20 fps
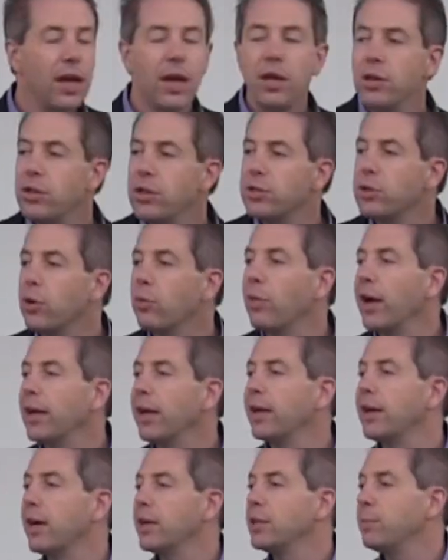You just don't
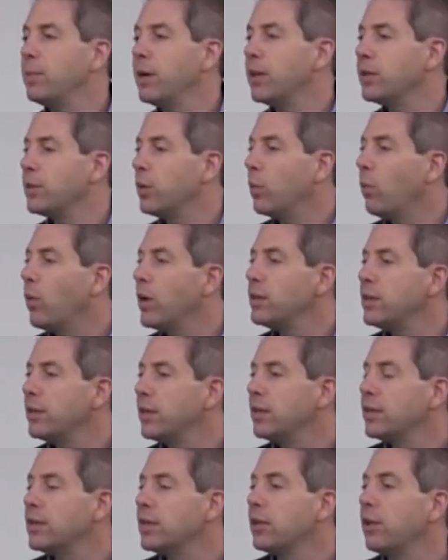recognize it because it wasn't
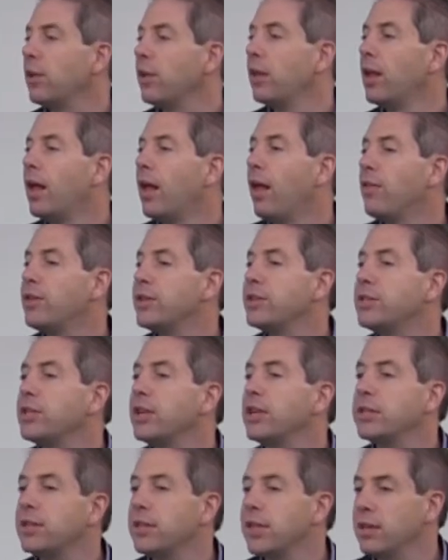until the
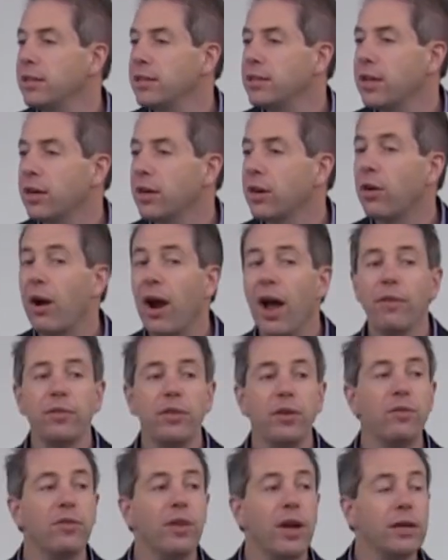60s that Kraft
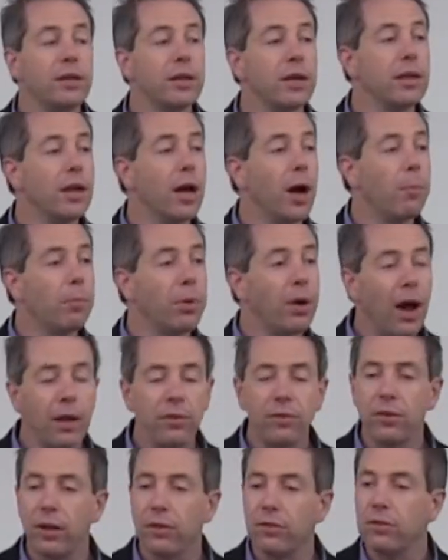invented a
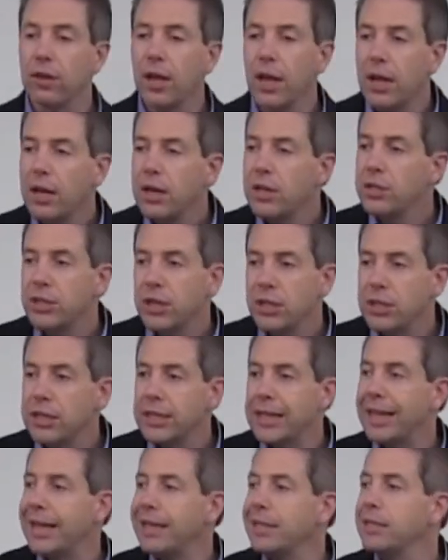process to
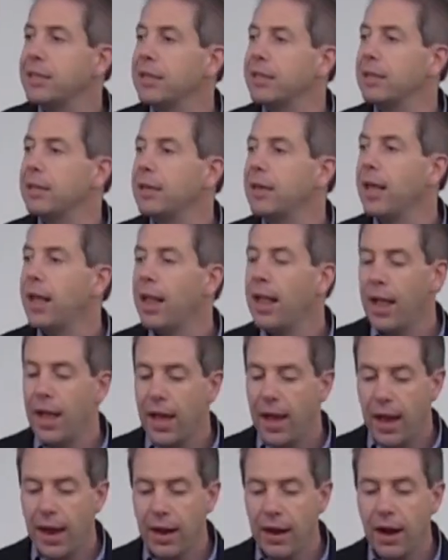slice it
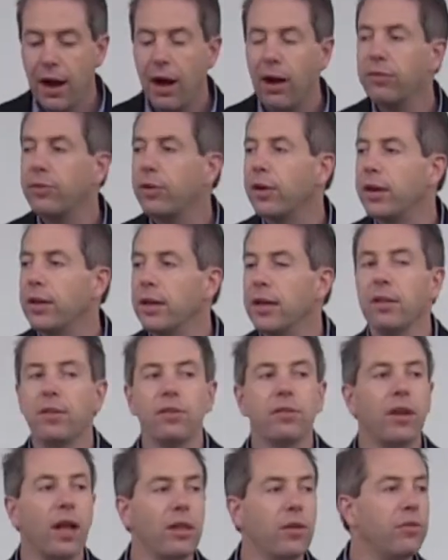and cover it in
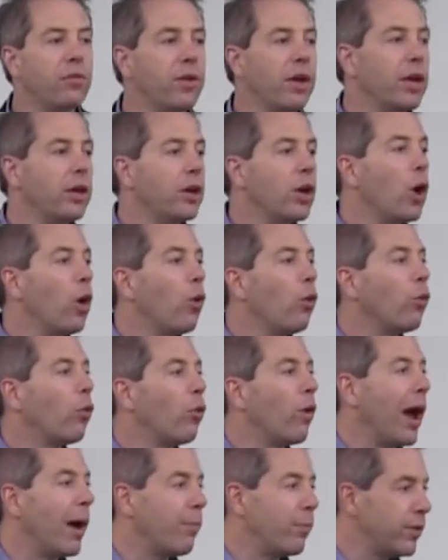cellophane
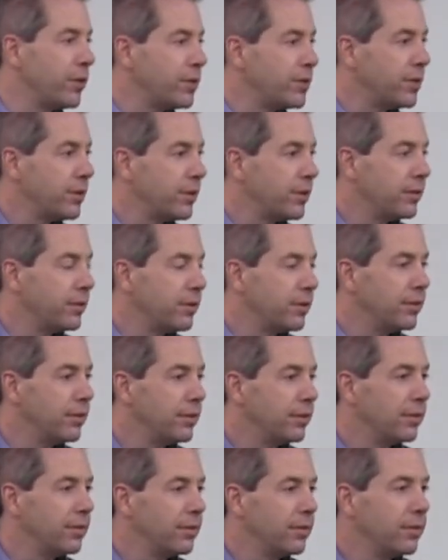wrappers.
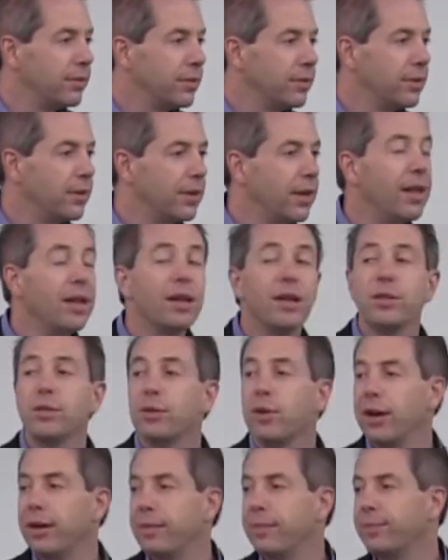That's
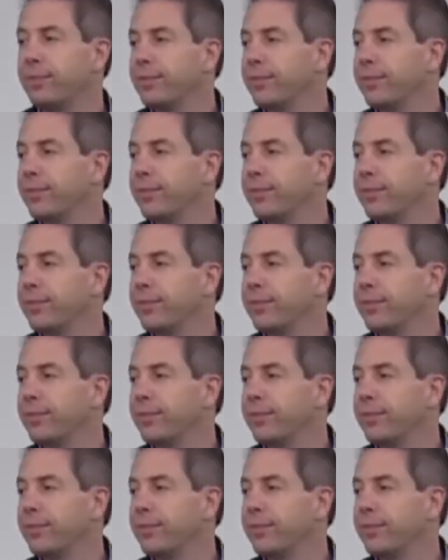right.